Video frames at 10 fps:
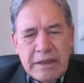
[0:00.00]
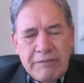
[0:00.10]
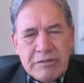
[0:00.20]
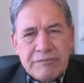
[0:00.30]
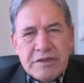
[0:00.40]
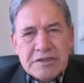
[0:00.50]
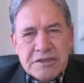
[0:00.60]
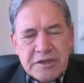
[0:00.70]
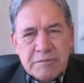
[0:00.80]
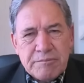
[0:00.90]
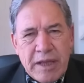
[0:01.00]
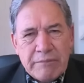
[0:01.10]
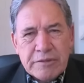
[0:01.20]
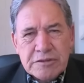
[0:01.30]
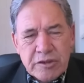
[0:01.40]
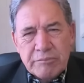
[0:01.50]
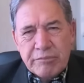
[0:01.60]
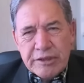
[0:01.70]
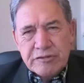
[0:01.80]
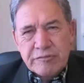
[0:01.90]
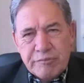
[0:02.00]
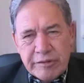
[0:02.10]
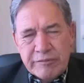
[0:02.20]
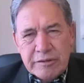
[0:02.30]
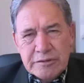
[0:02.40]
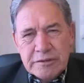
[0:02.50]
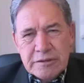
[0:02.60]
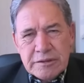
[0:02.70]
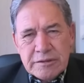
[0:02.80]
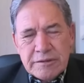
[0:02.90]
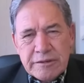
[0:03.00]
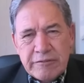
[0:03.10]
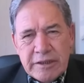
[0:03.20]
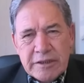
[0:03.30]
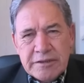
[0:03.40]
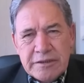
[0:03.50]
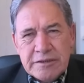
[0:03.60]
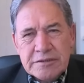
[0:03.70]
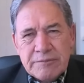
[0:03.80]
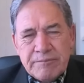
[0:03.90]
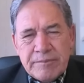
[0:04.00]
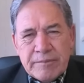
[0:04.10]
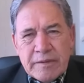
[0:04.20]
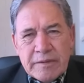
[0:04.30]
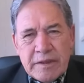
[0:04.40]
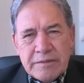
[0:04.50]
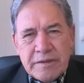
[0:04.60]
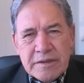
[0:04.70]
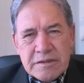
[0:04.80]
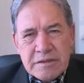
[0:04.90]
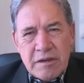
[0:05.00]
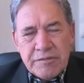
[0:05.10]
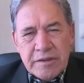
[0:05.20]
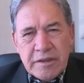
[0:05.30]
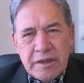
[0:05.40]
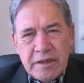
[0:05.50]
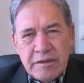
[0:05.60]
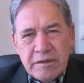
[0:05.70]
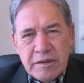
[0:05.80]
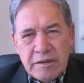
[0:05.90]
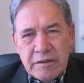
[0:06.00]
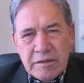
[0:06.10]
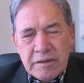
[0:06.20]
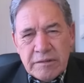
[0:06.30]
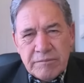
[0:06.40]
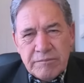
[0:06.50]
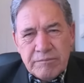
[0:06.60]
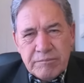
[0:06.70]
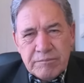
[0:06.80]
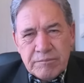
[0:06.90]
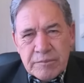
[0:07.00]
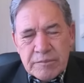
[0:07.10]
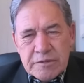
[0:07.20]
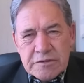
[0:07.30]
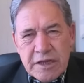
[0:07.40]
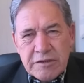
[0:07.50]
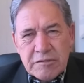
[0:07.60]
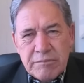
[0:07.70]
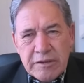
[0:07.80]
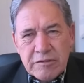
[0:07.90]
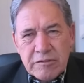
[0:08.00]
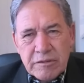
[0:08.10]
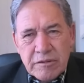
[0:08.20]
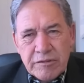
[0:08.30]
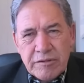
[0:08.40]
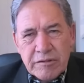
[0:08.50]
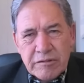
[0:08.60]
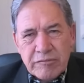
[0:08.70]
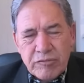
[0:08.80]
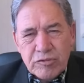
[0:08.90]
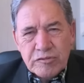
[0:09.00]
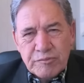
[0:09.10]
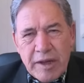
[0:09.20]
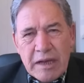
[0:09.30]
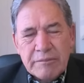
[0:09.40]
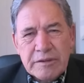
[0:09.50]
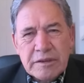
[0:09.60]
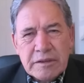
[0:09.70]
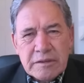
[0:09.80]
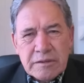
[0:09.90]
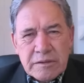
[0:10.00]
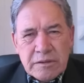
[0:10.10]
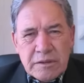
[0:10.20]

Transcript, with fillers: even if he said it in Parliament, it's not a breach of privilege. Mm. The reality is that there's nothing in the um, standard manual of conduct, the rules of Parliament, mm.